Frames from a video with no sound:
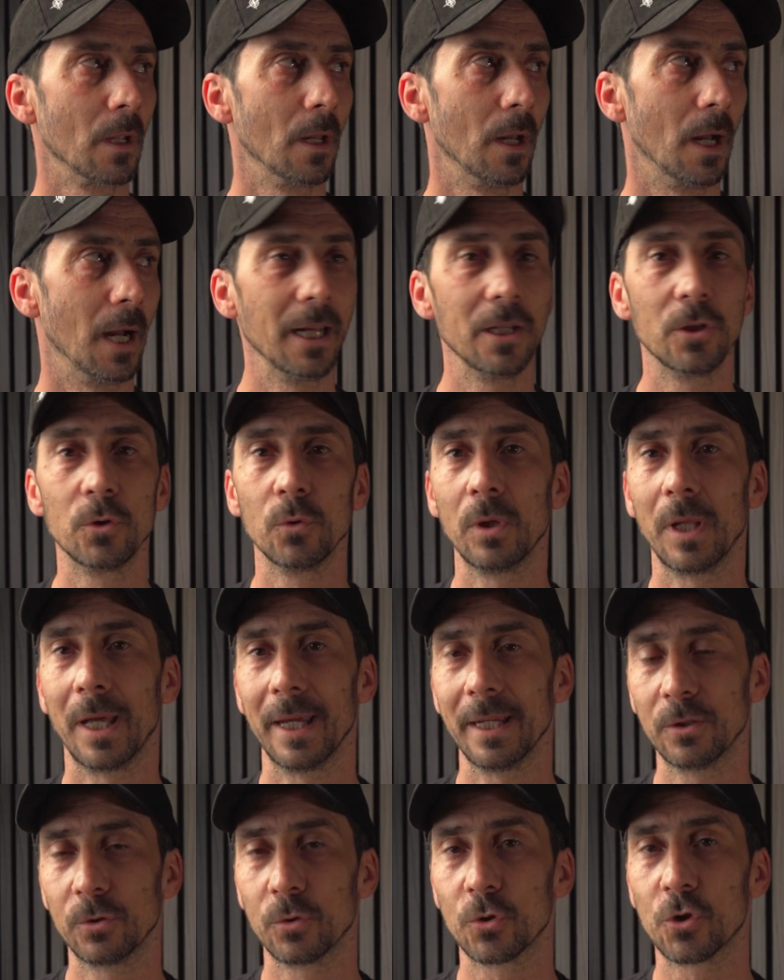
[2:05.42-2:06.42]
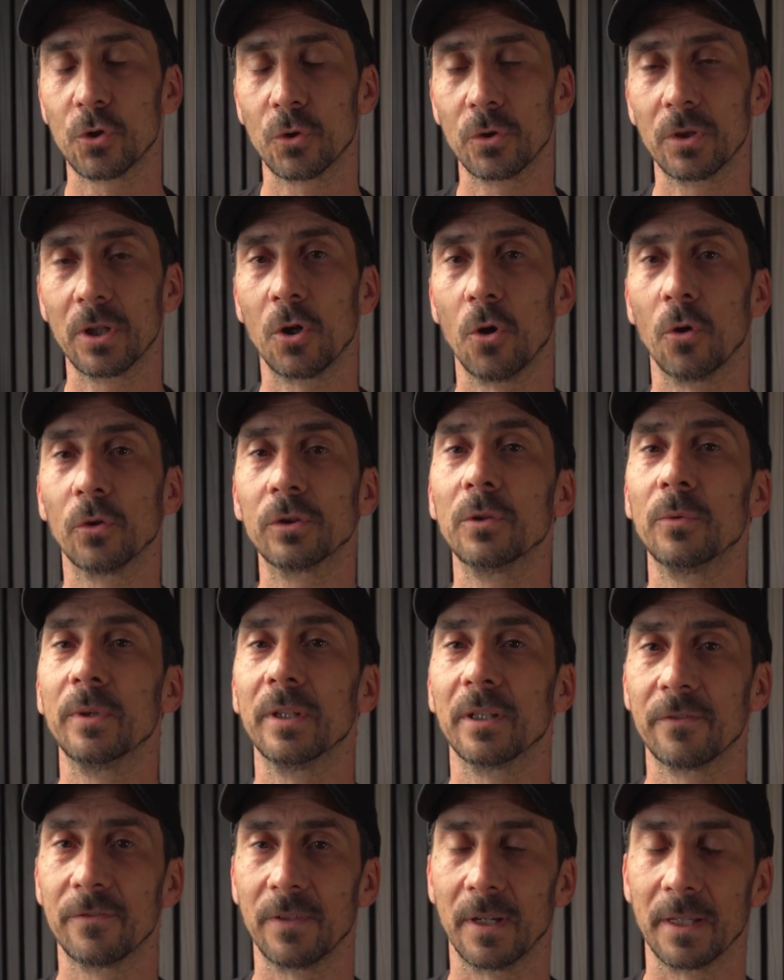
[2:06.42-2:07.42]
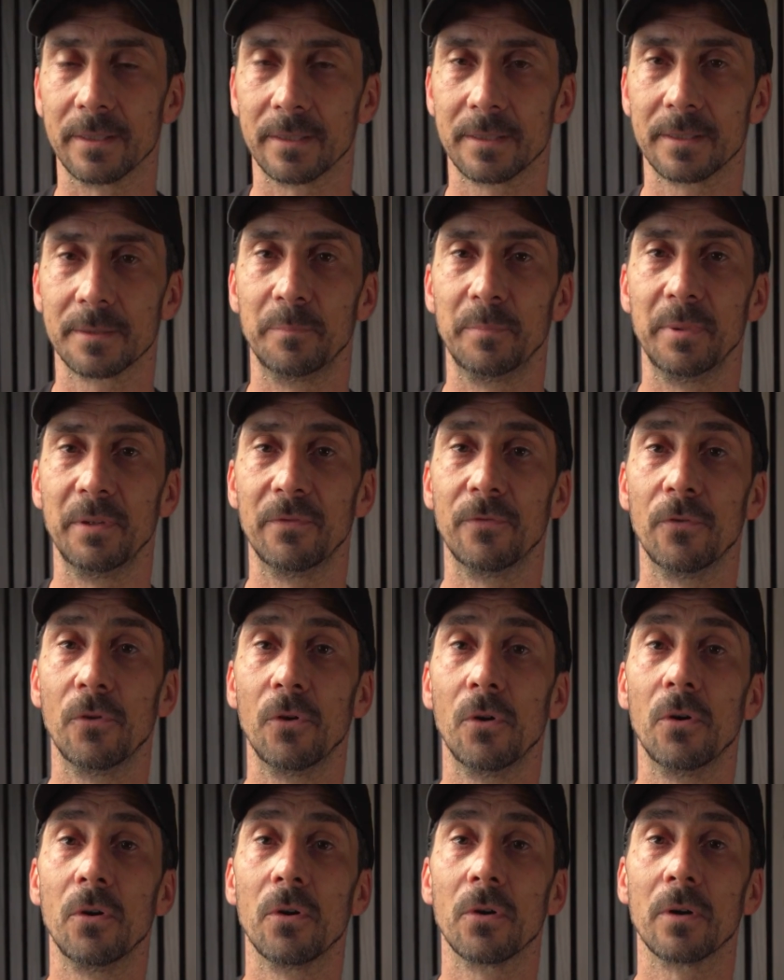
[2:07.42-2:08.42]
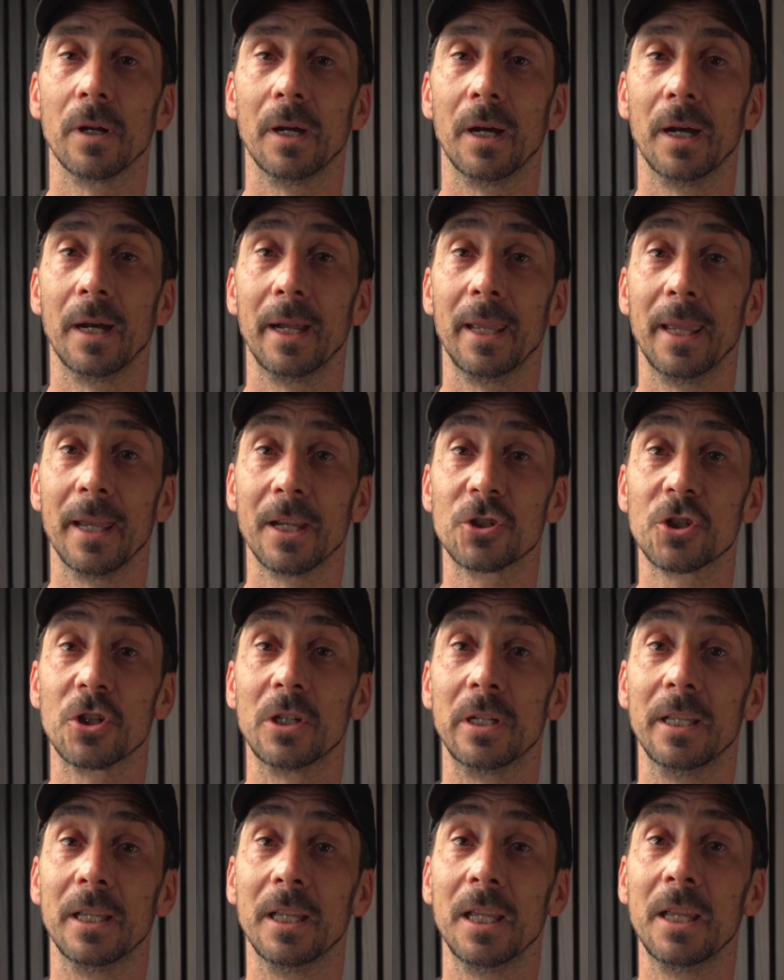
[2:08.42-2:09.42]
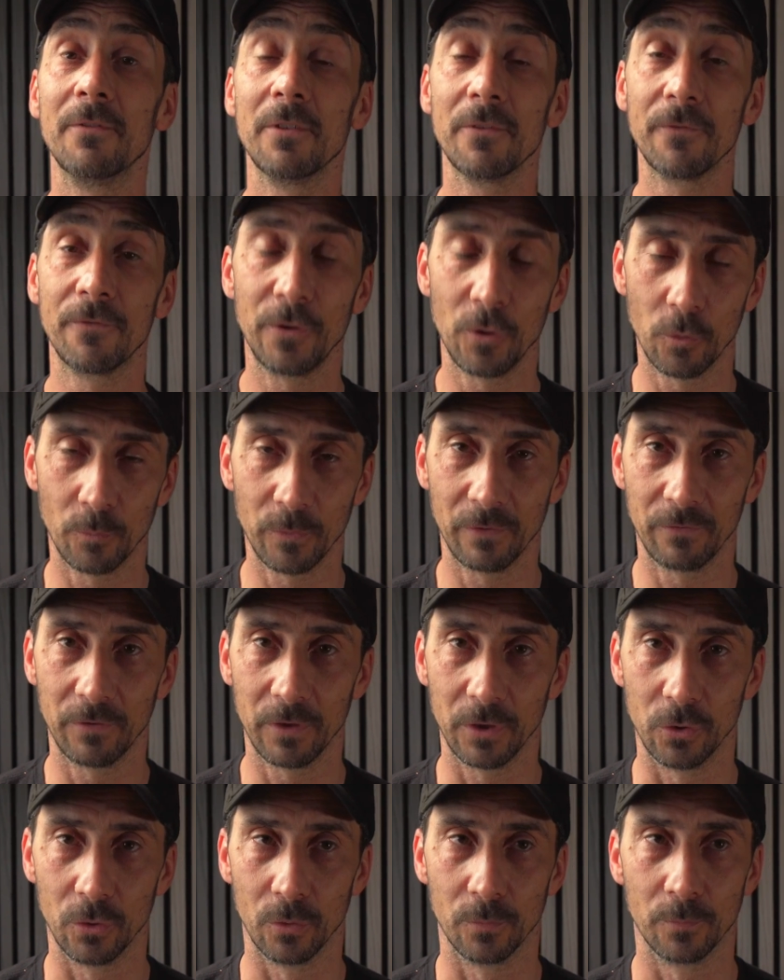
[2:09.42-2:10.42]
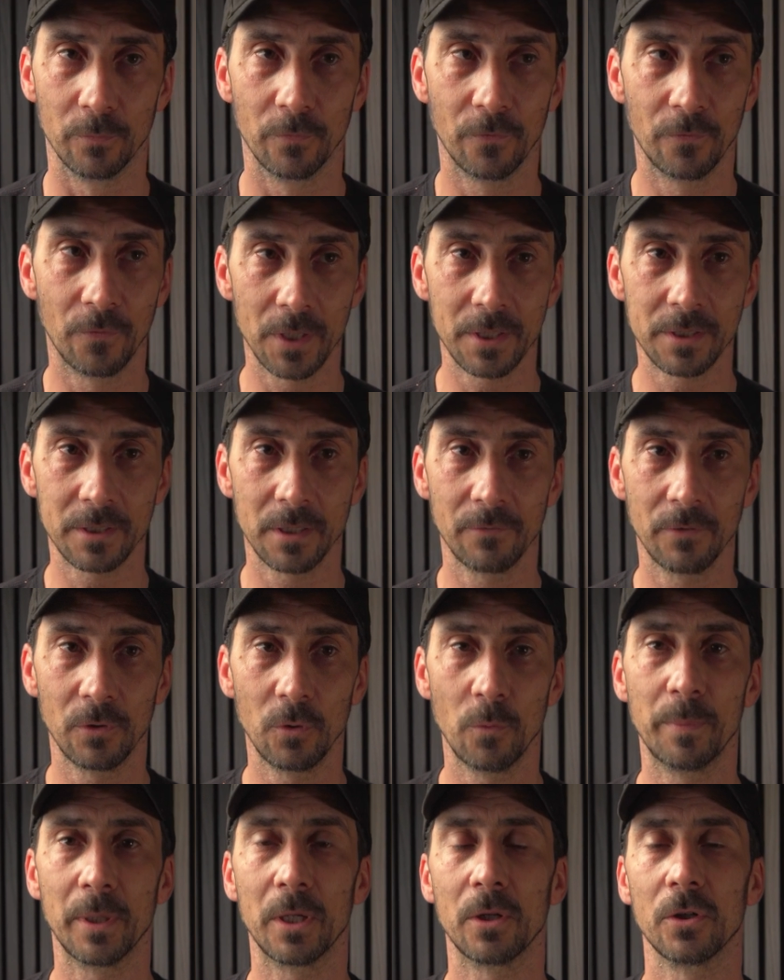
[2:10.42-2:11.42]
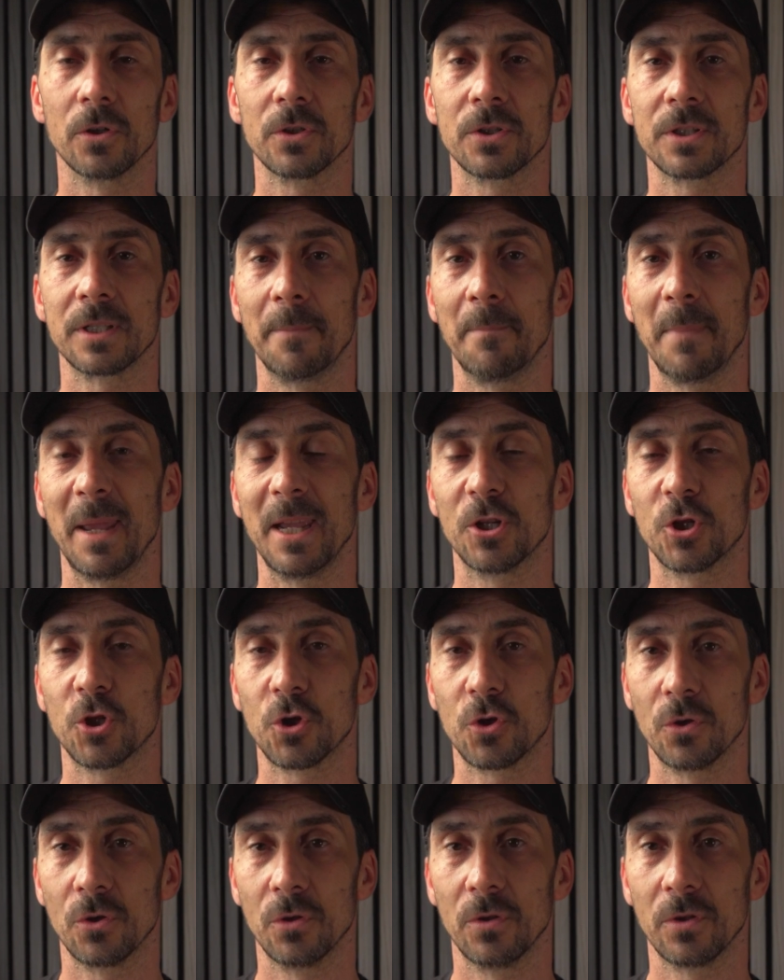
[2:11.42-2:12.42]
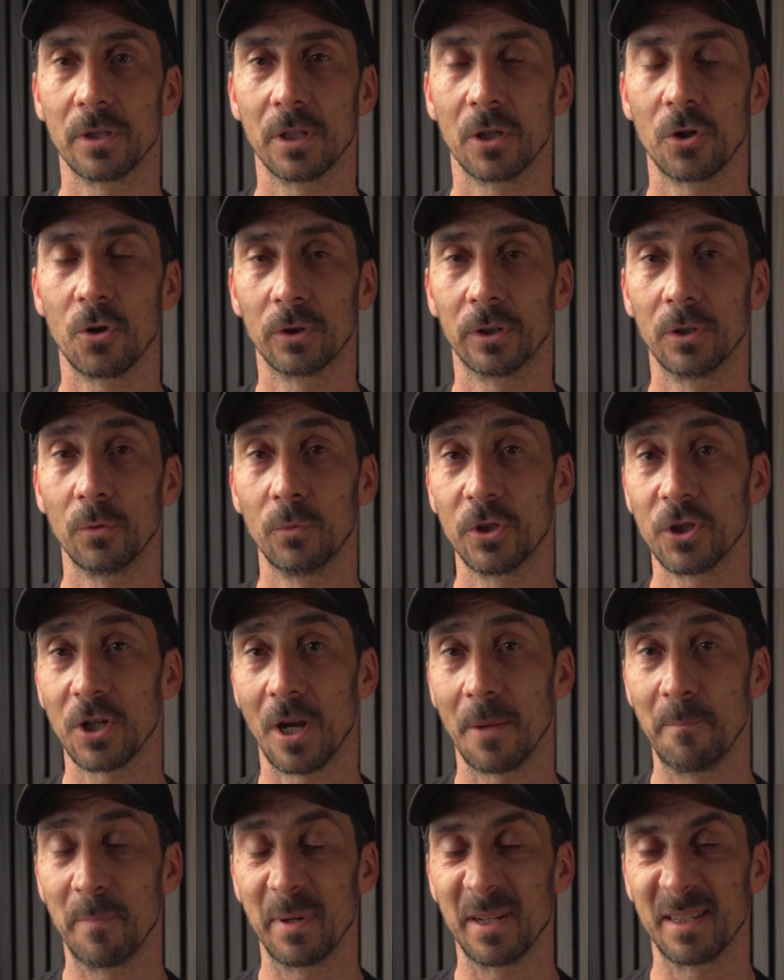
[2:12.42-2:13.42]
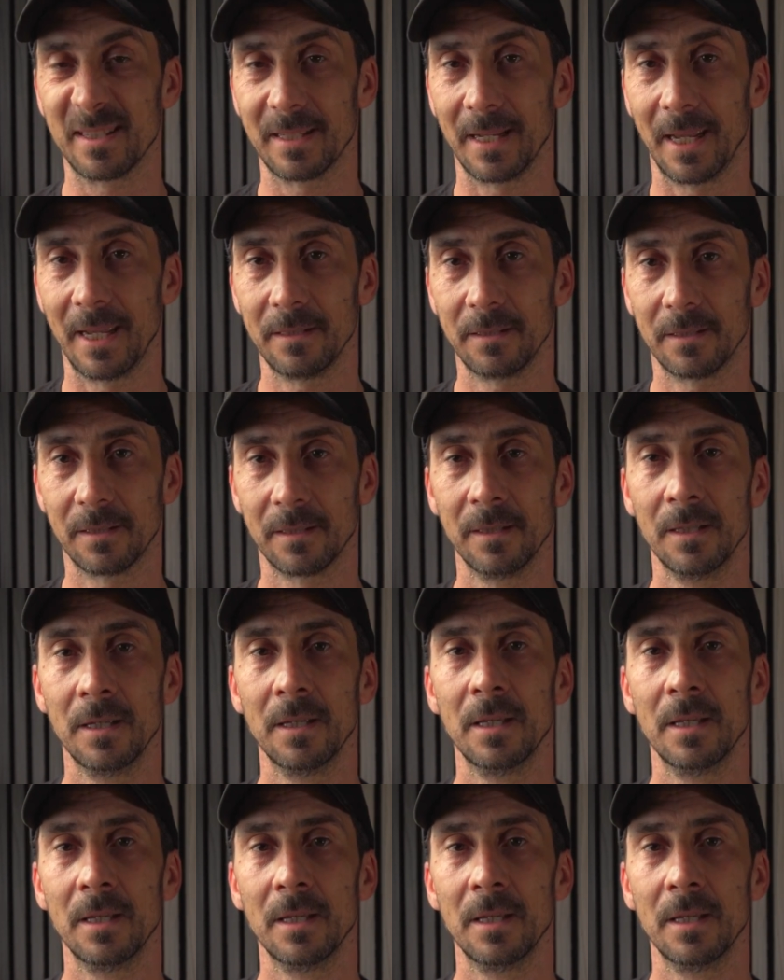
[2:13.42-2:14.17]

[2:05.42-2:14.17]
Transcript: I do like to shoot the cocktail in advance before I actually even film the video. First of all, because I make sure the cocktail which I present,